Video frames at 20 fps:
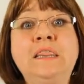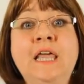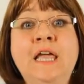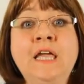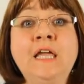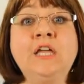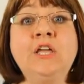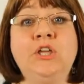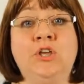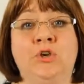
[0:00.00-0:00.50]

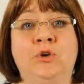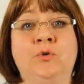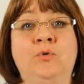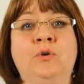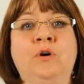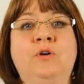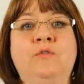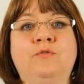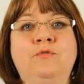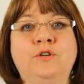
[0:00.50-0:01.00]
Thank
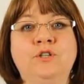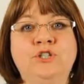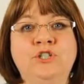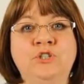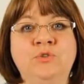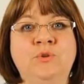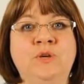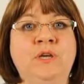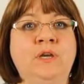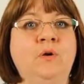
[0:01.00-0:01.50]
you for
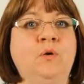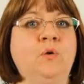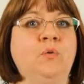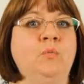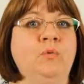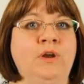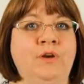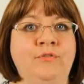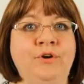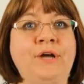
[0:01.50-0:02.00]
doing
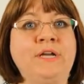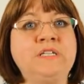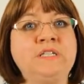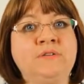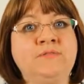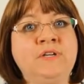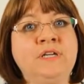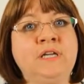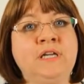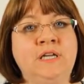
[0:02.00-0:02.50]
whatever
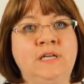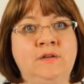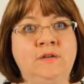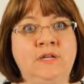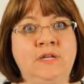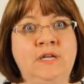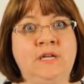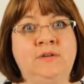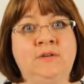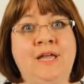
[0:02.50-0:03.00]
activity
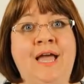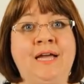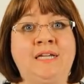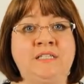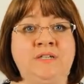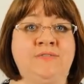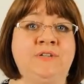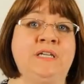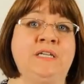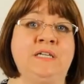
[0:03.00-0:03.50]

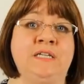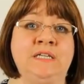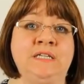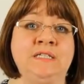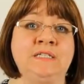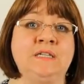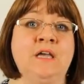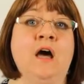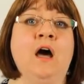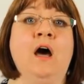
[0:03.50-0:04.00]
it
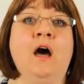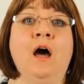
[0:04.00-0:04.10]
is.